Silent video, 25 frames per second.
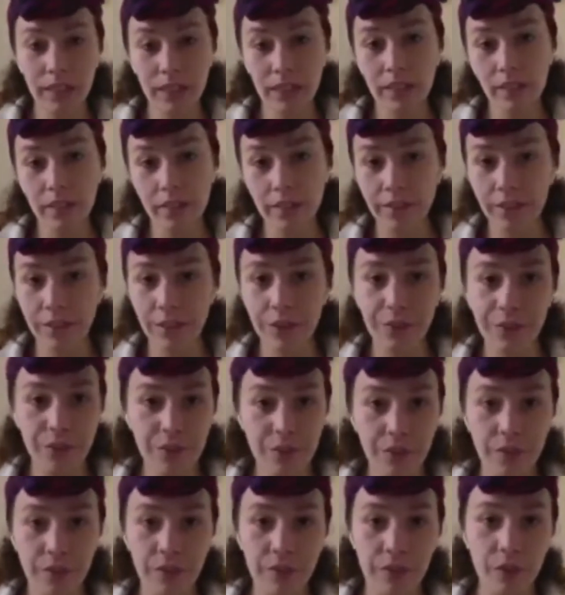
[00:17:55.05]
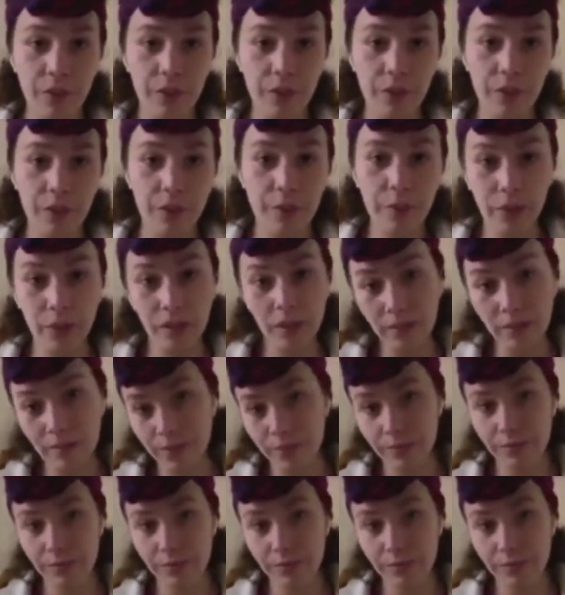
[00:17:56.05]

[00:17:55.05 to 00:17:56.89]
either, if you're in the middle of